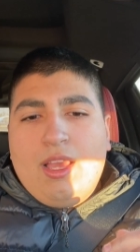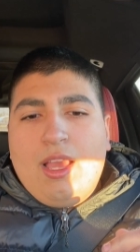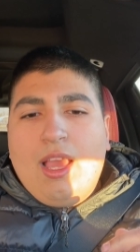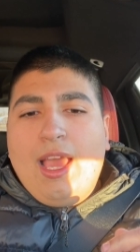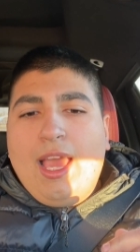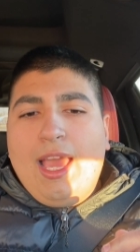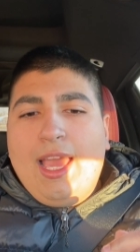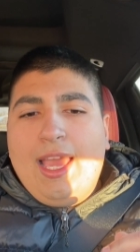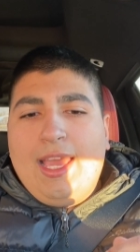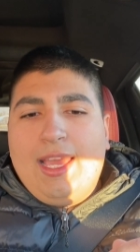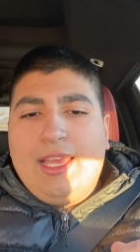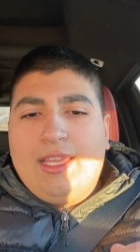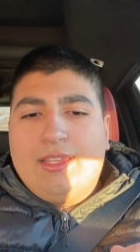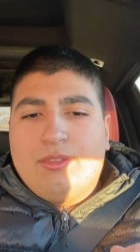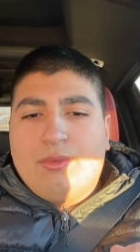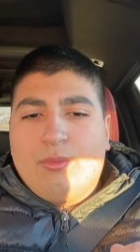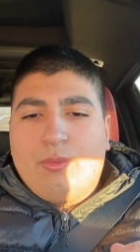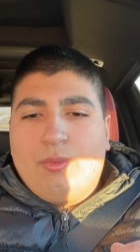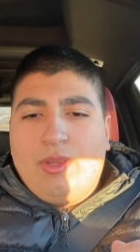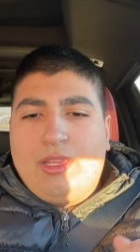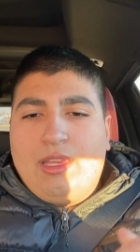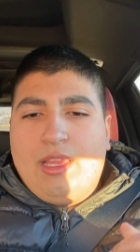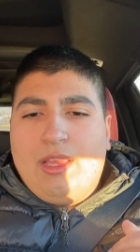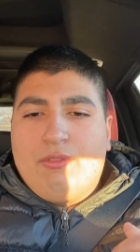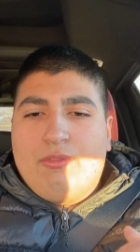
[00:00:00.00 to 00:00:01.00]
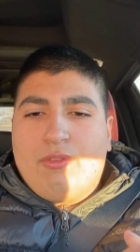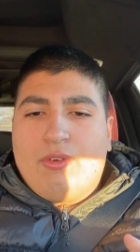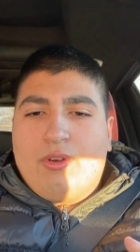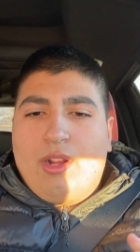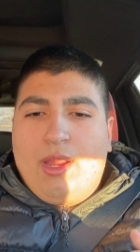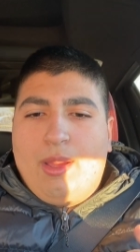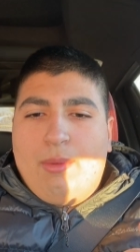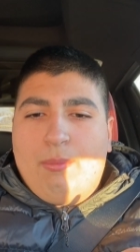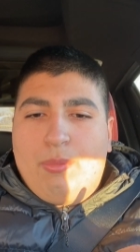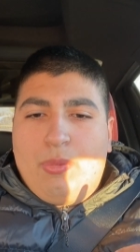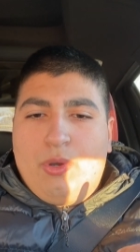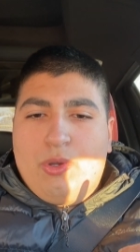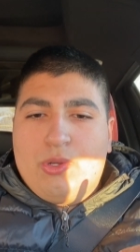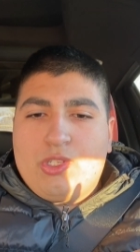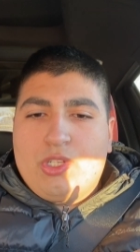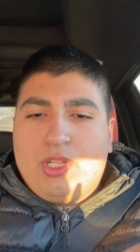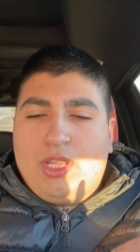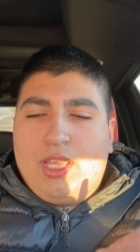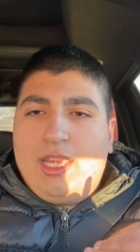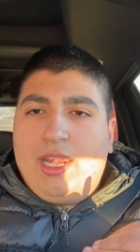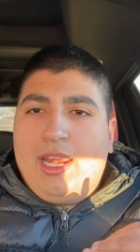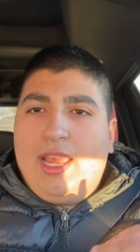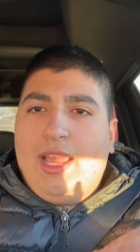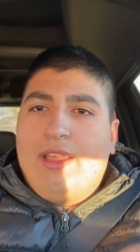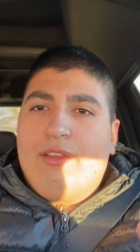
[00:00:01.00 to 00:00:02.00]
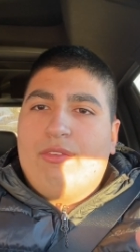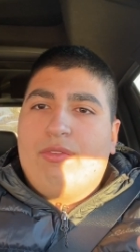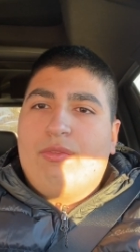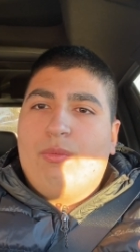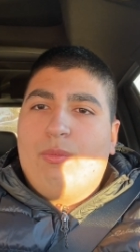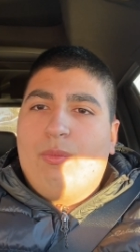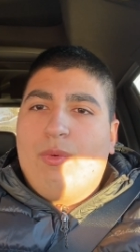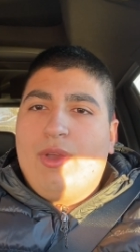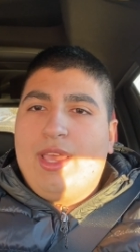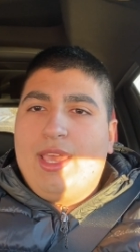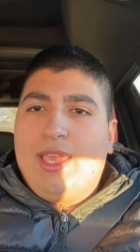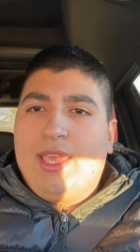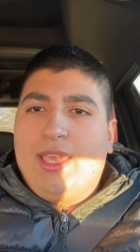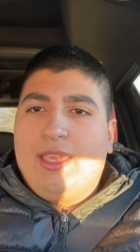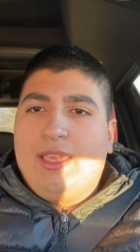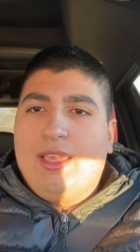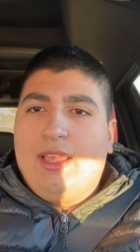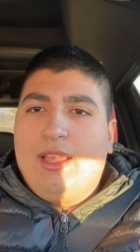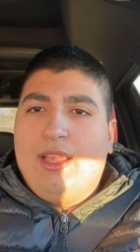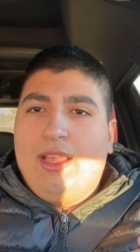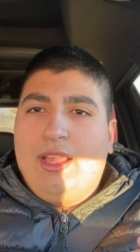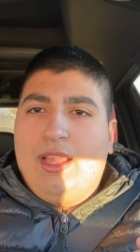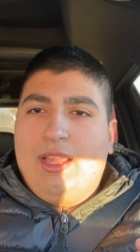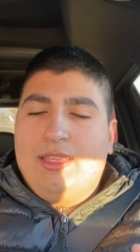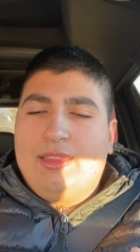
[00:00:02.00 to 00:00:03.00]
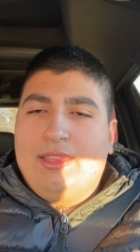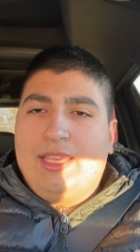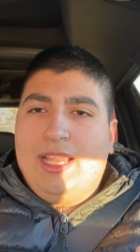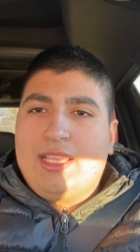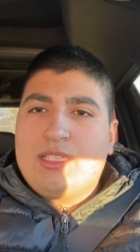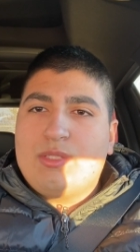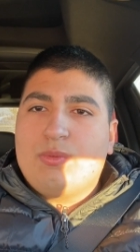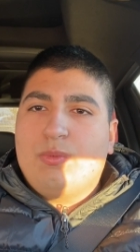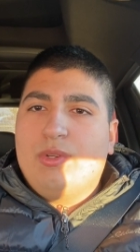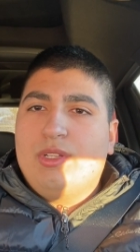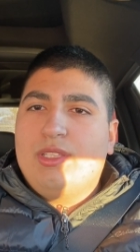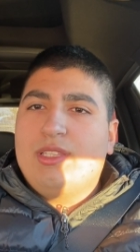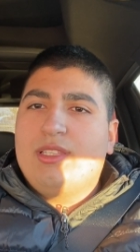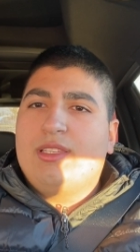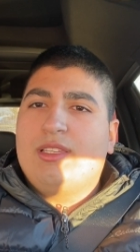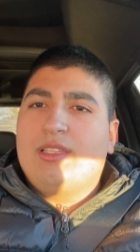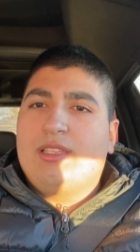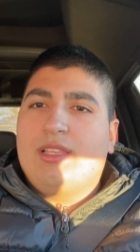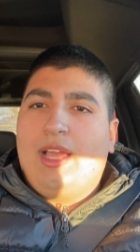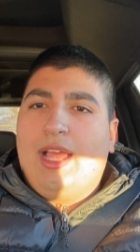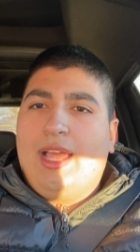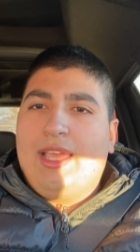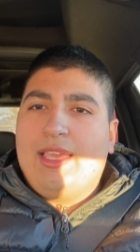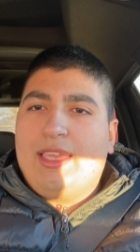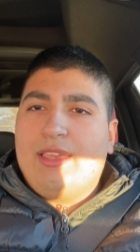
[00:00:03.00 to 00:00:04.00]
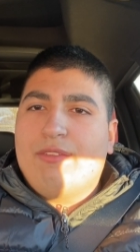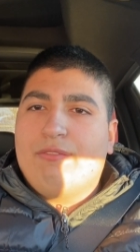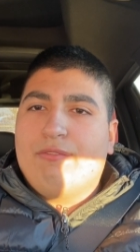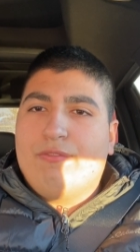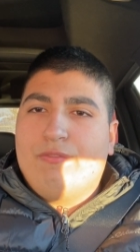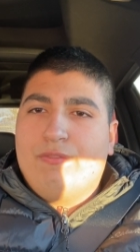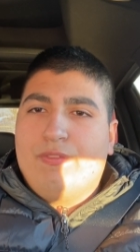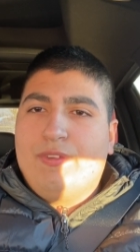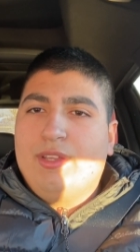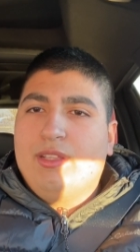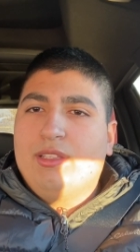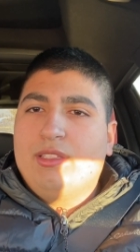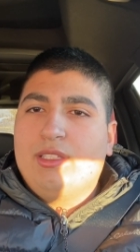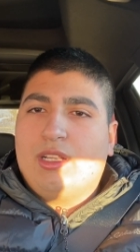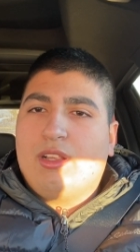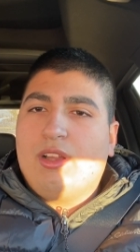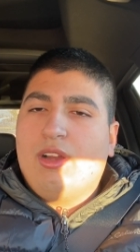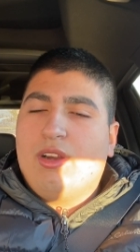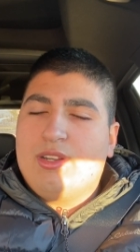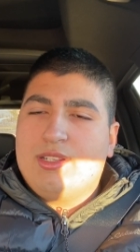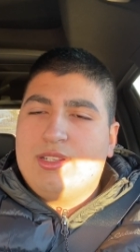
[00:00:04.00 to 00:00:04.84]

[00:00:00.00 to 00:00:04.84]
And whenever I'm pushing it halfway, that's when I can feel the car